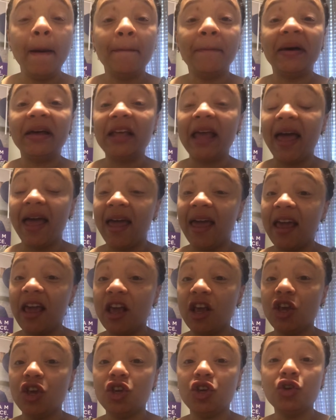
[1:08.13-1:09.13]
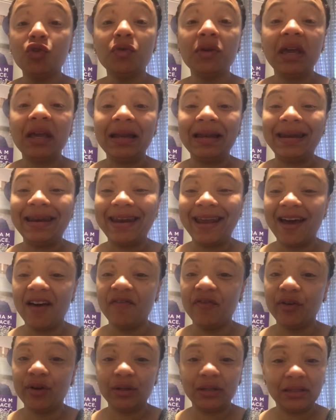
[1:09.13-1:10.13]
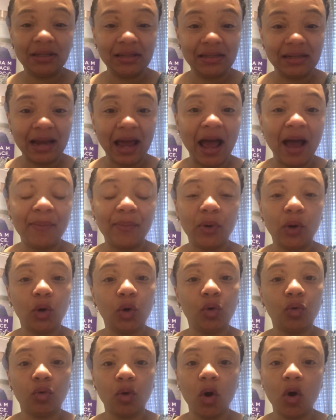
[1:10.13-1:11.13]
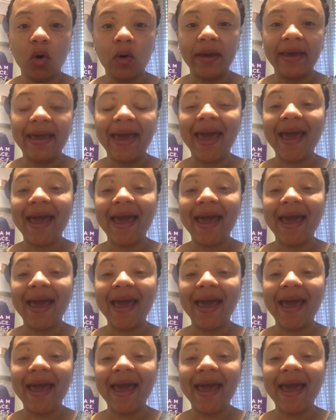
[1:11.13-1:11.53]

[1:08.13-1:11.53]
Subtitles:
But hey, you can never stop growing,